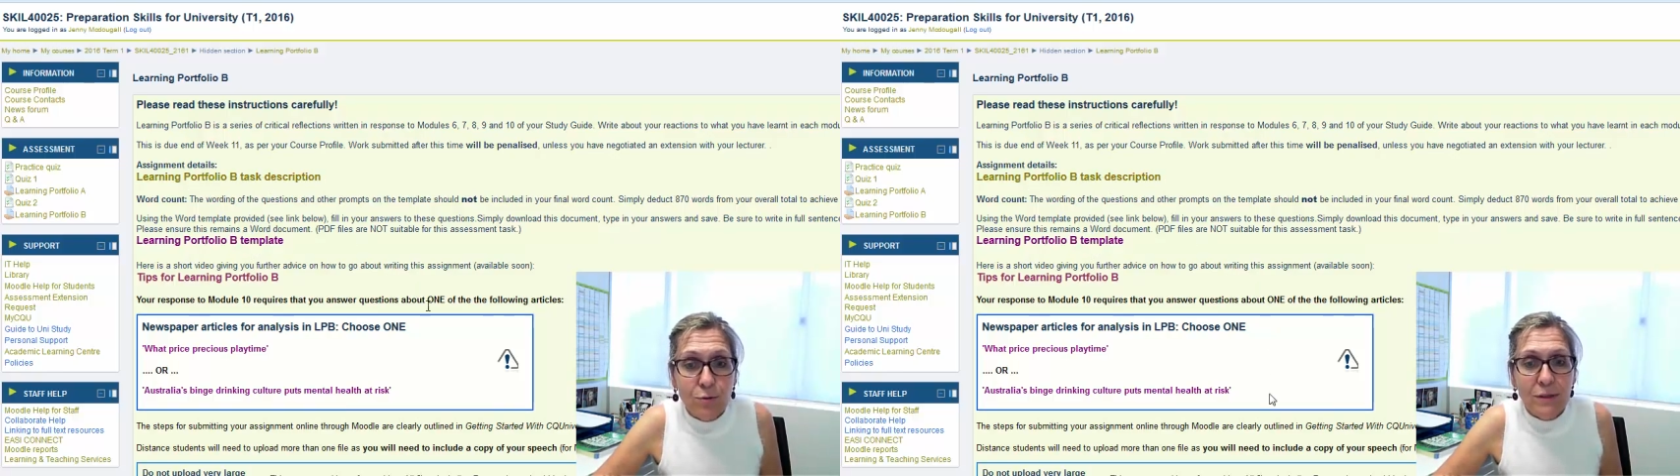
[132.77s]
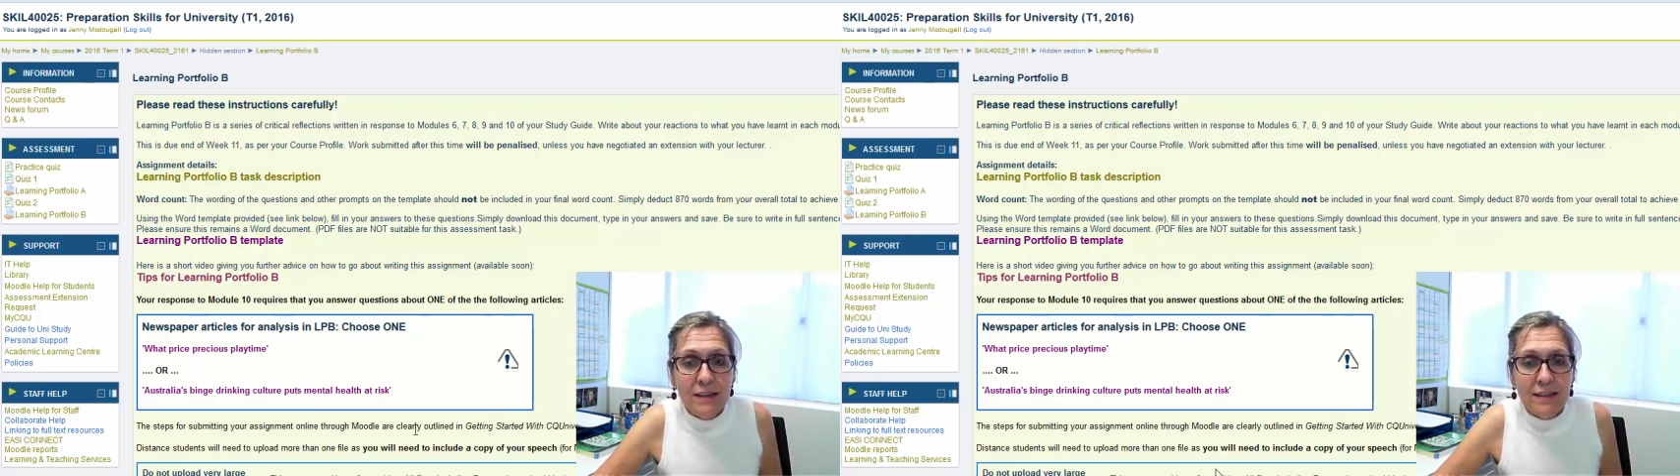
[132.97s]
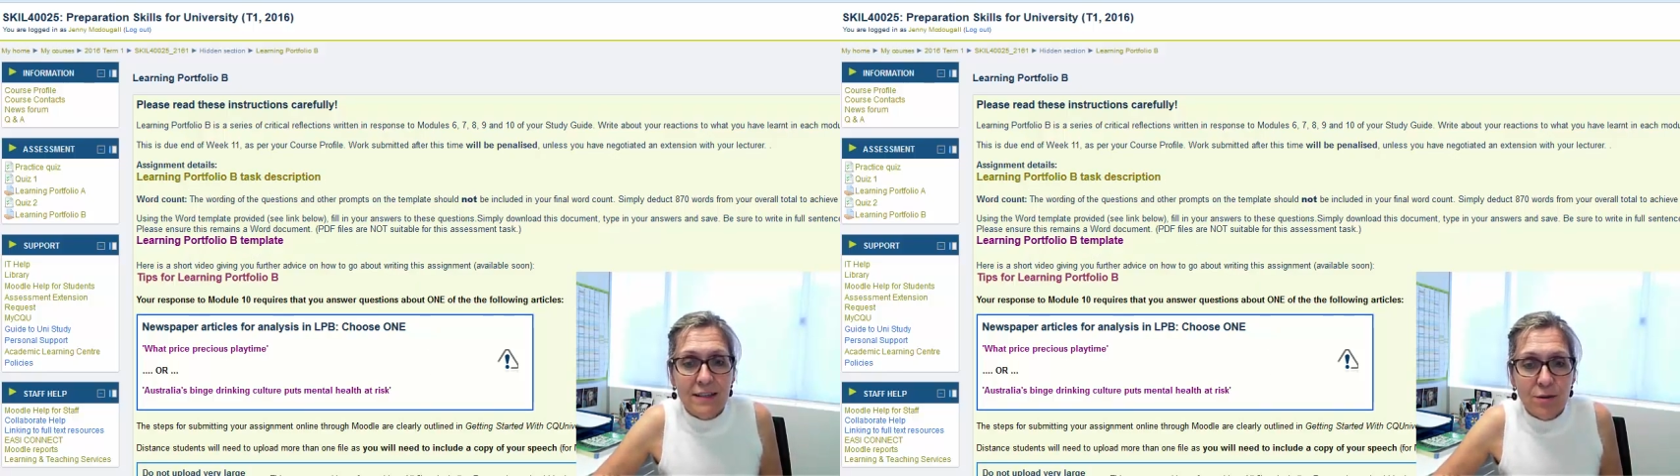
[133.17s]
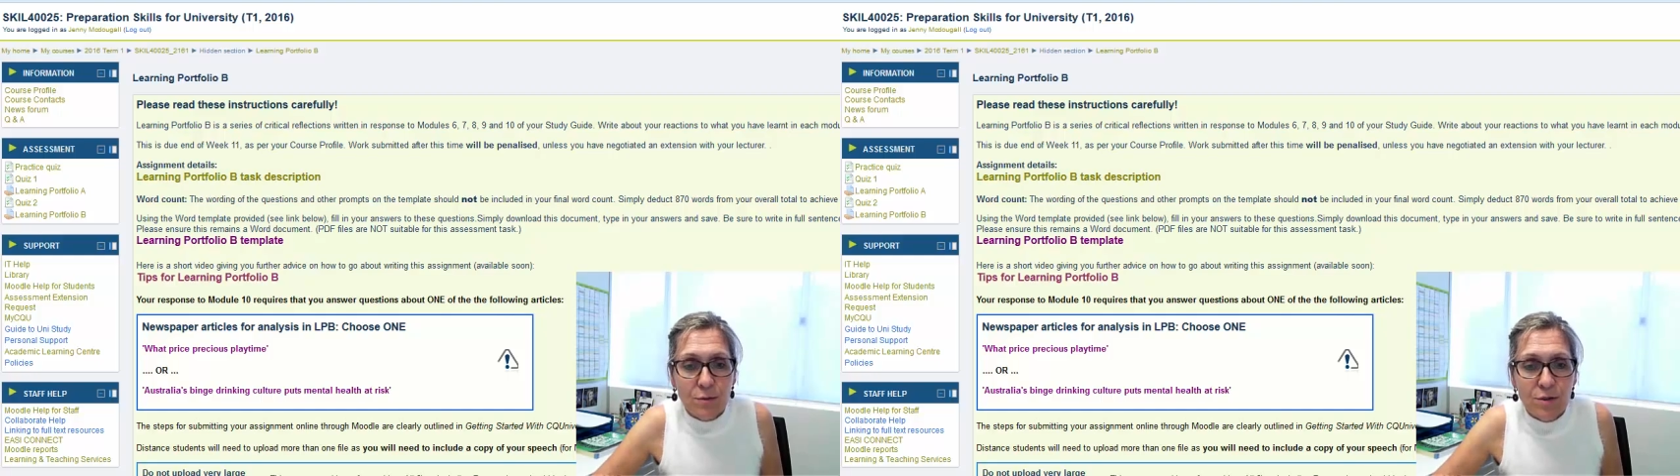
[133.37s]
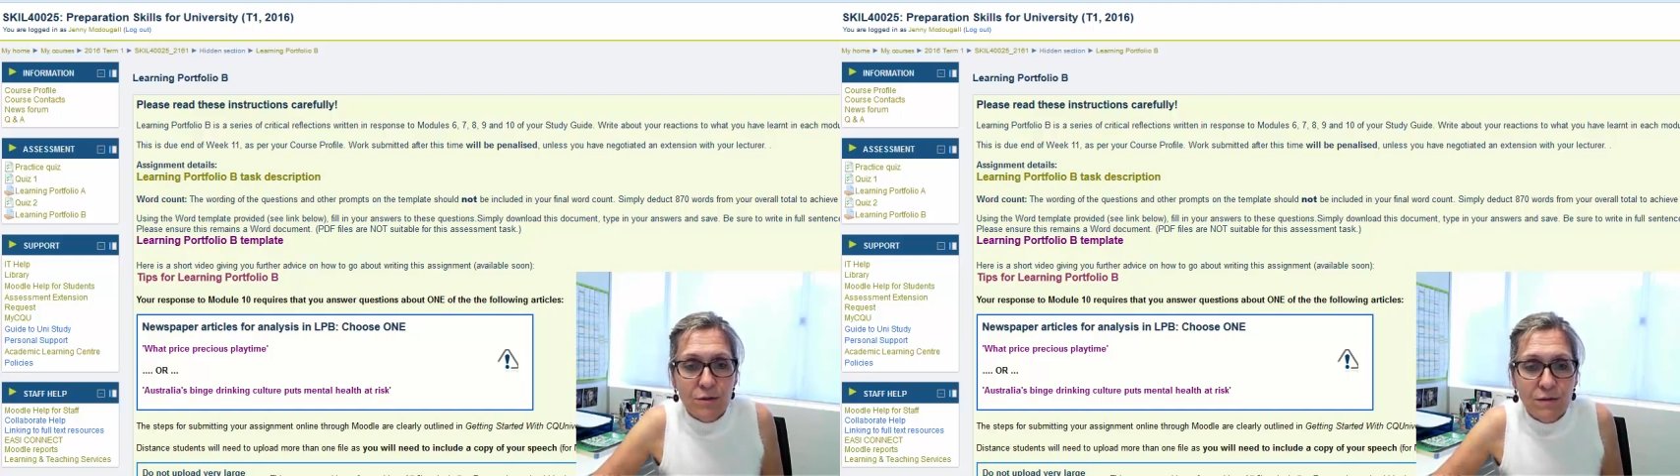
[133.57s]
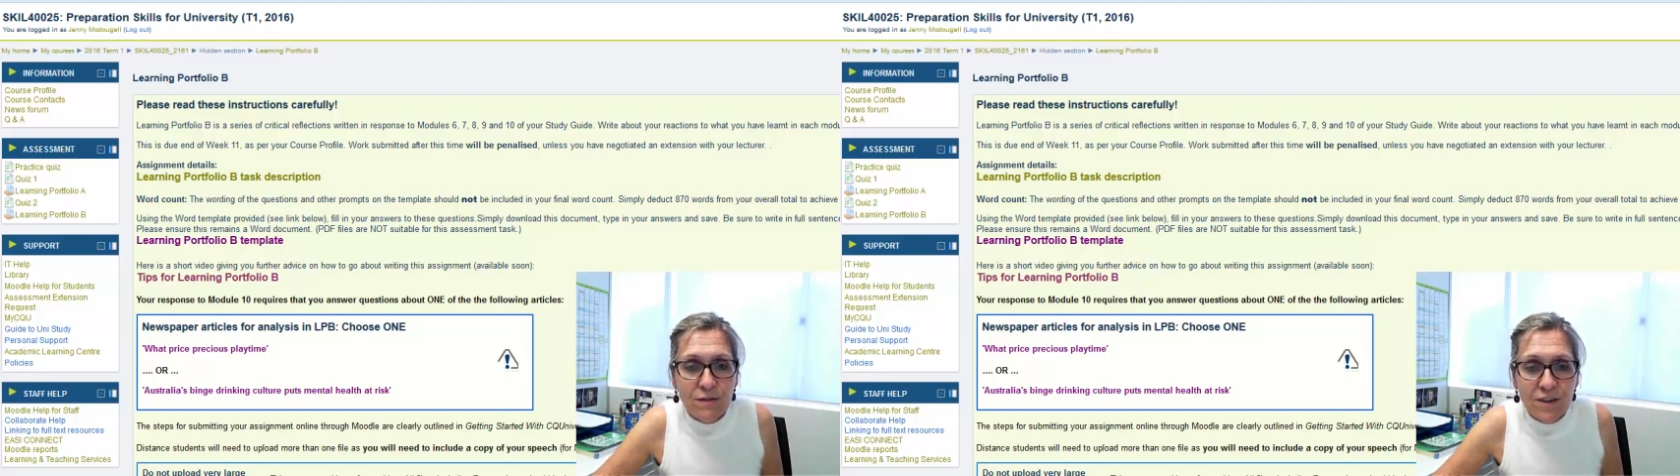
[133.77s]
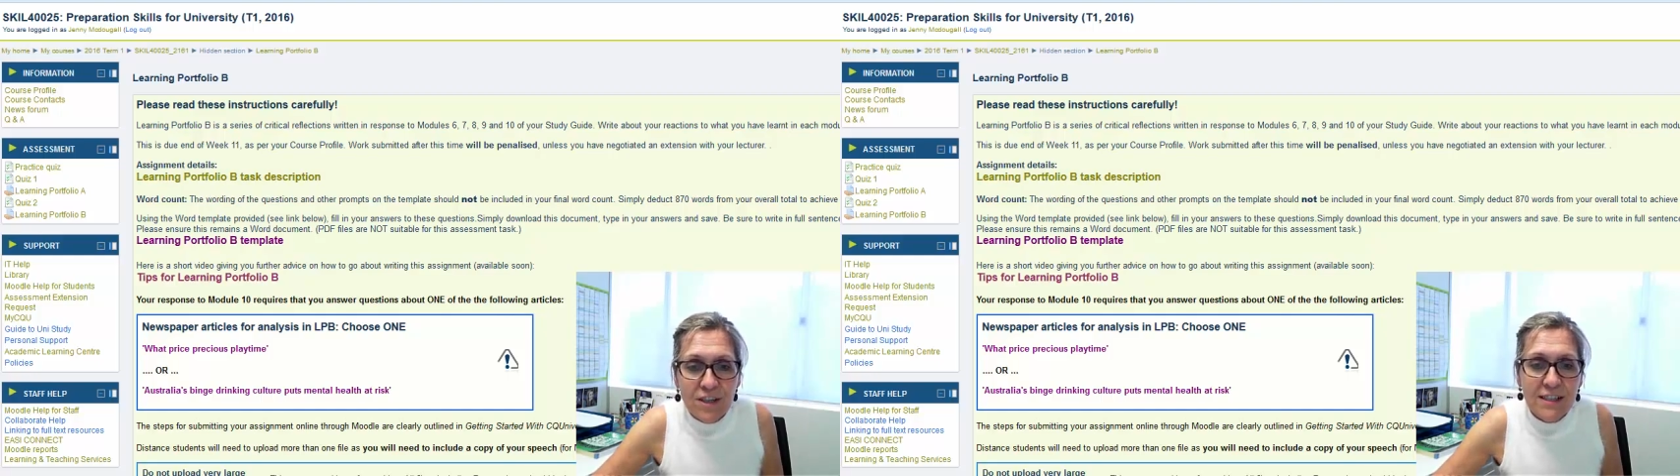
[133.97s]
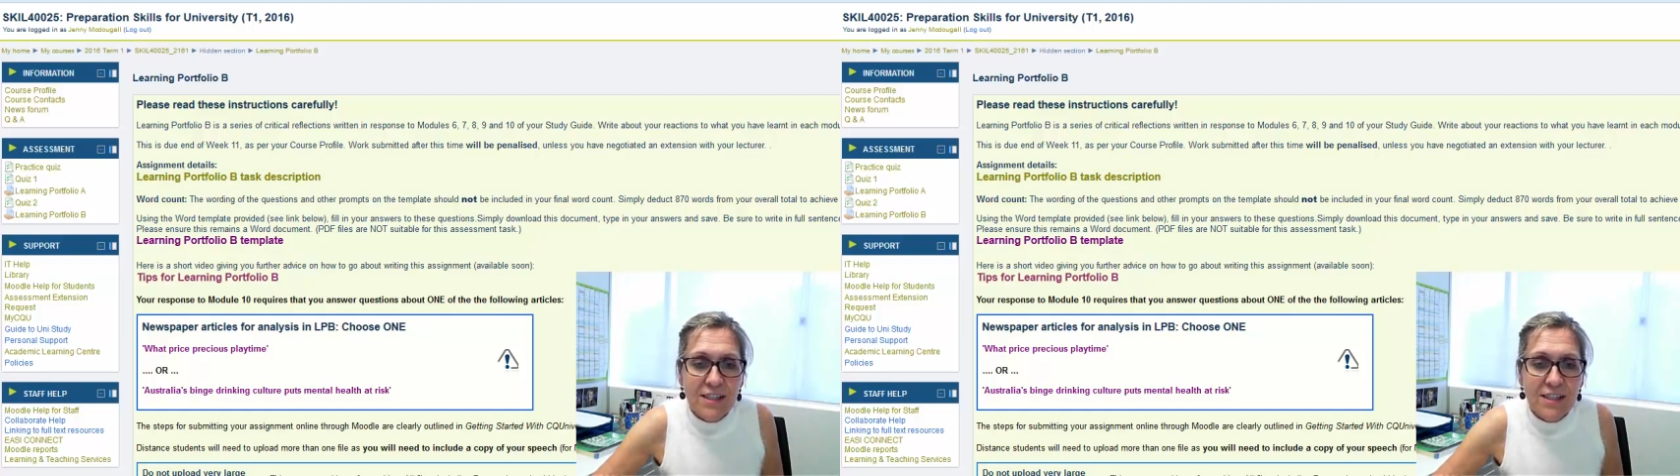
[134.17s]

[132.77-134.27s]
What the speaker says: read the description first,